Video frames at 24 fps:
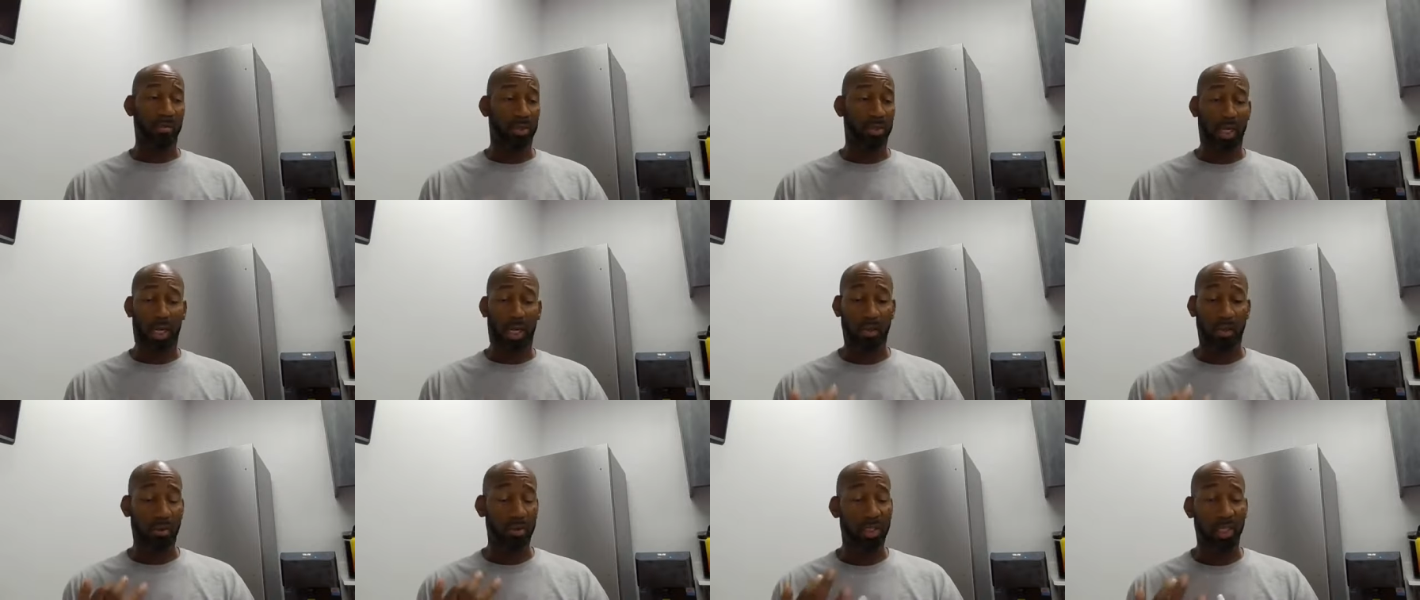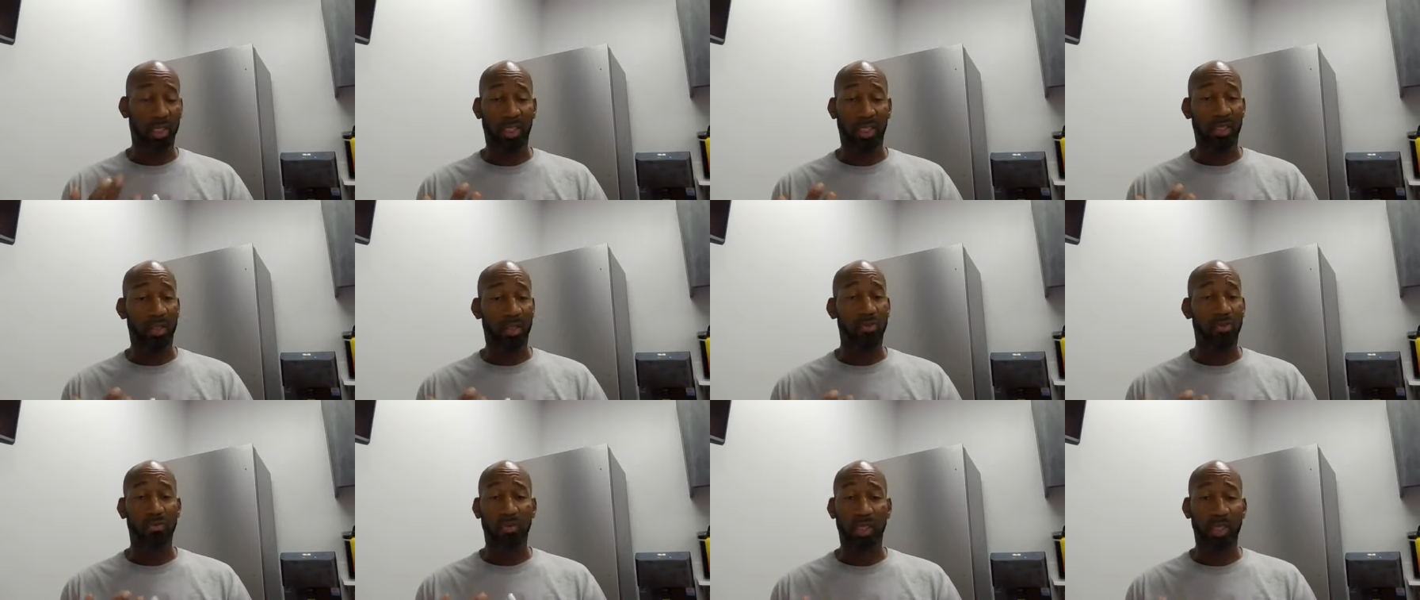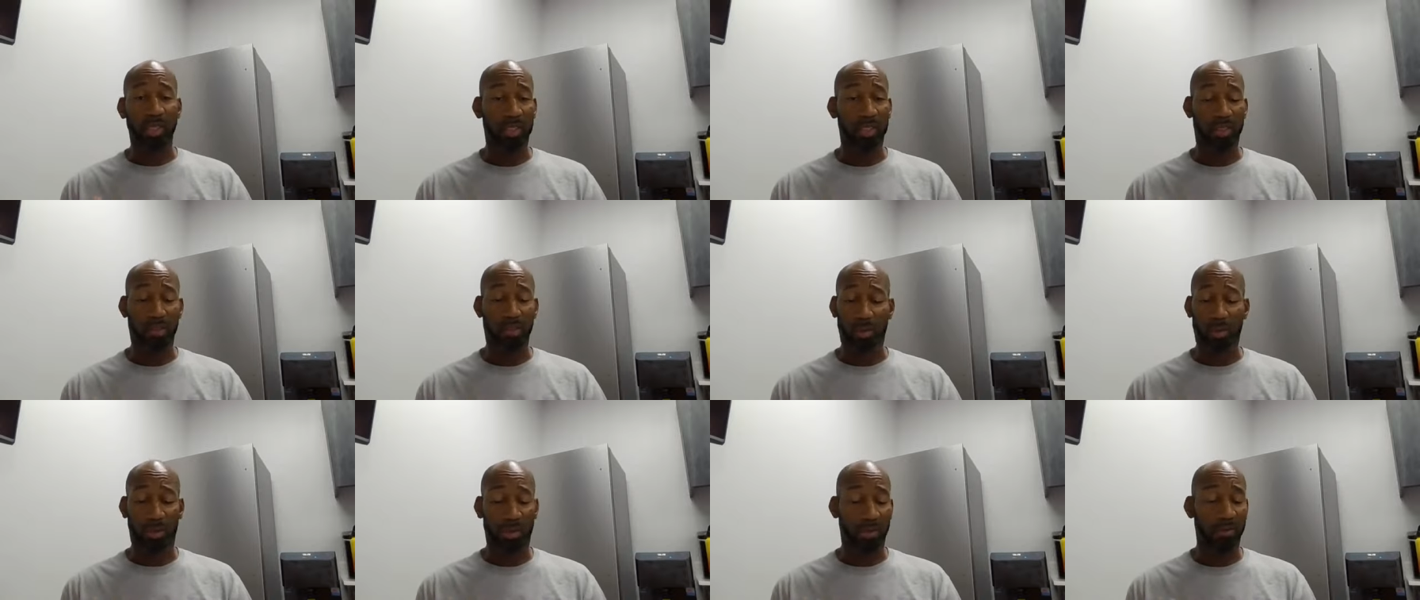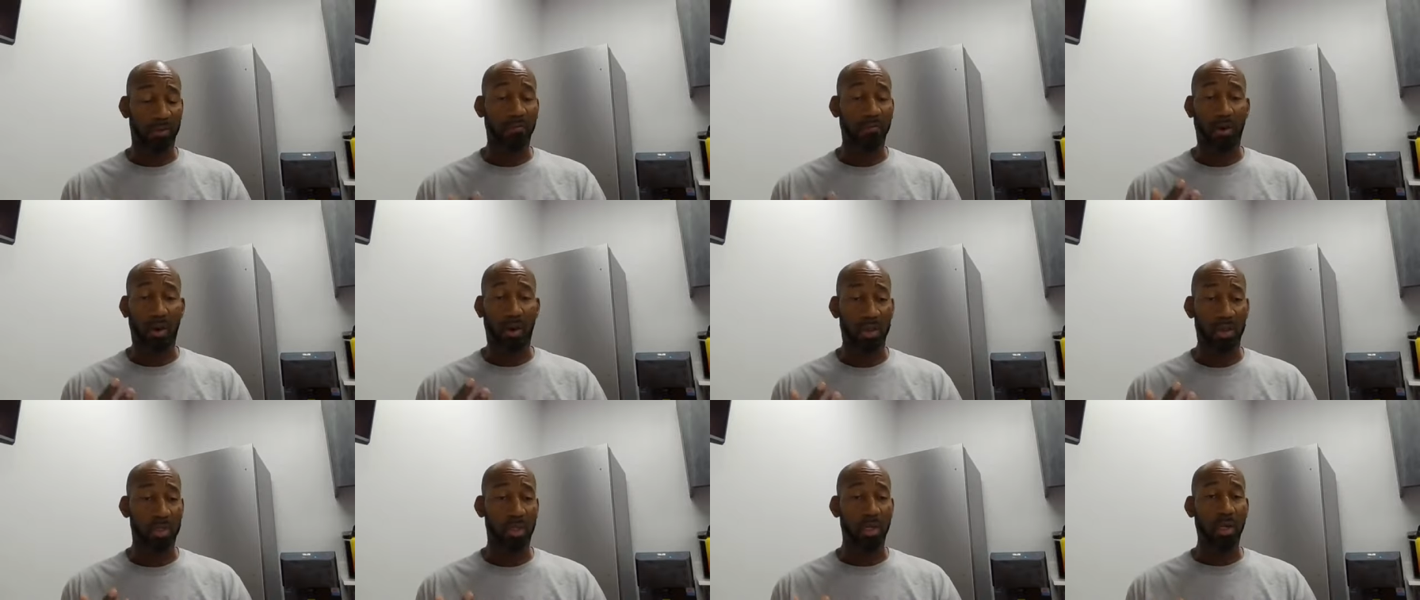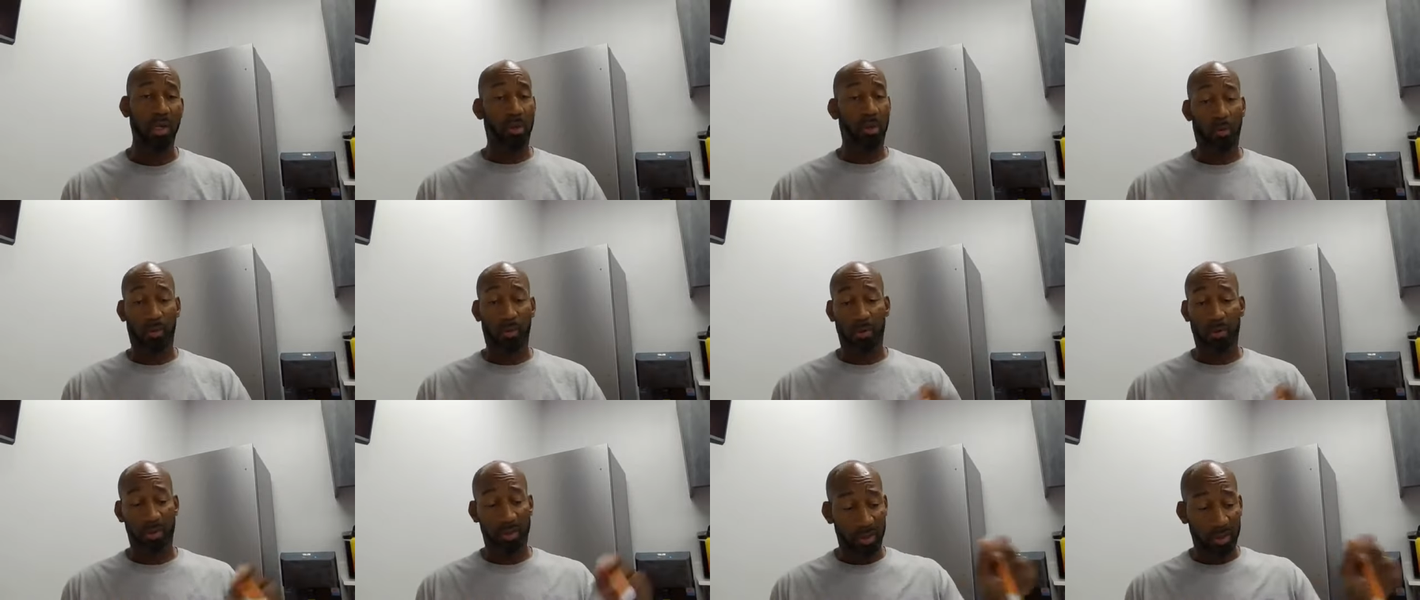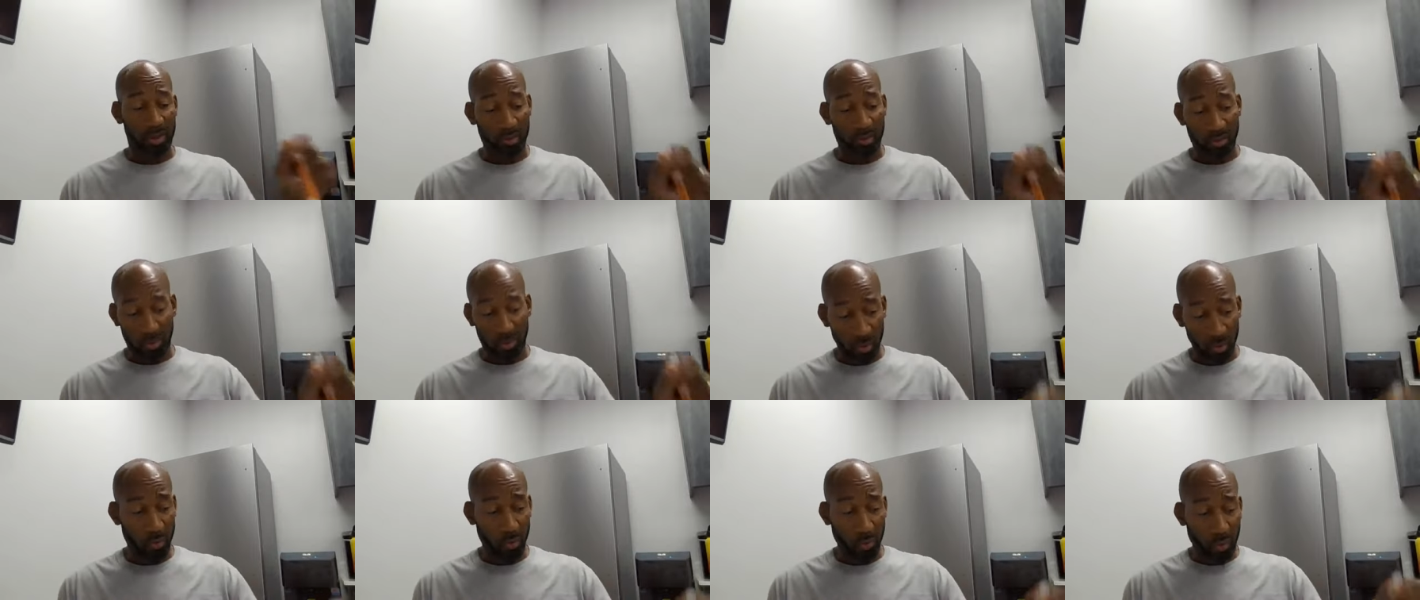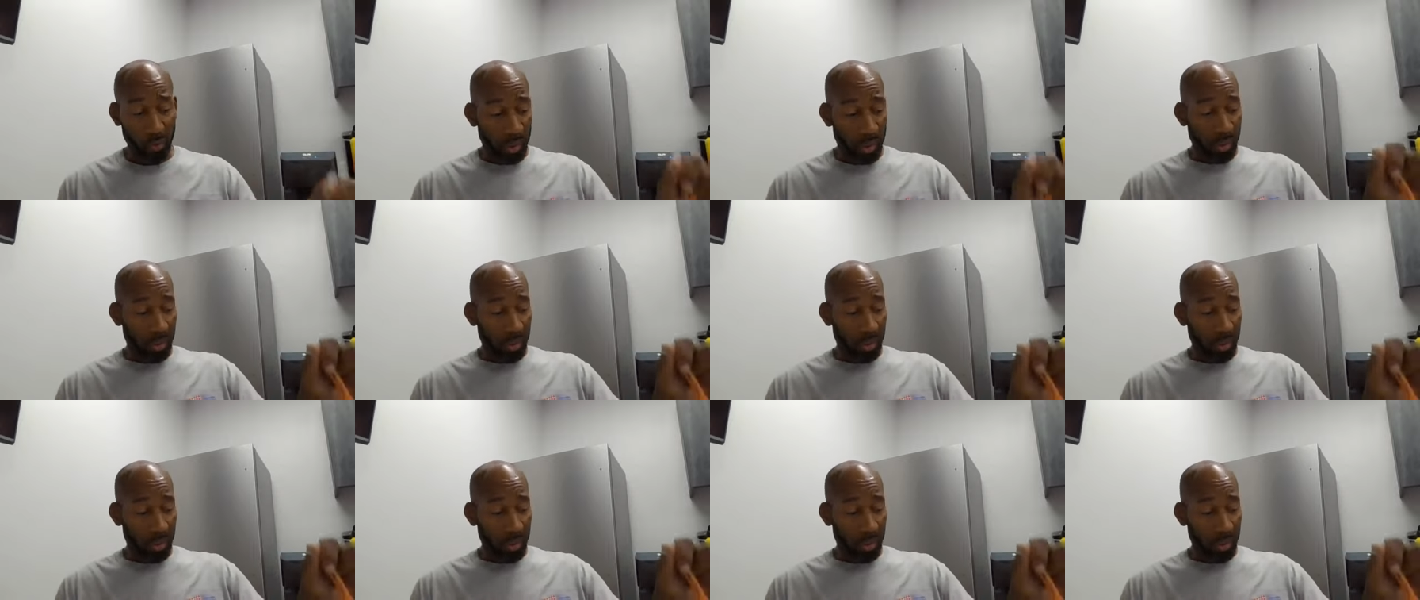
You're not loyal to any of those religions, whether they're false or whether it's the true